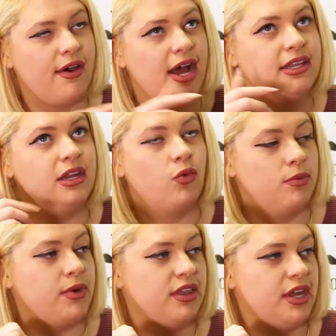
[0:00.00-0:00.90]
I did in
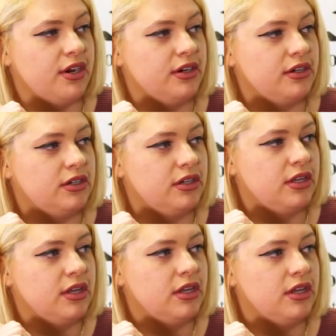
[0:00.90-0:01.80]
1 month here.
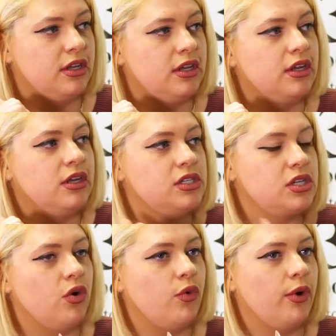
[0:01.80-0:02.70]

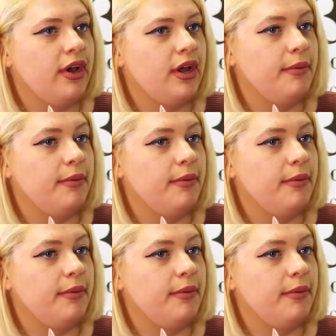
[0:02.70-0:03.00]
So, wow.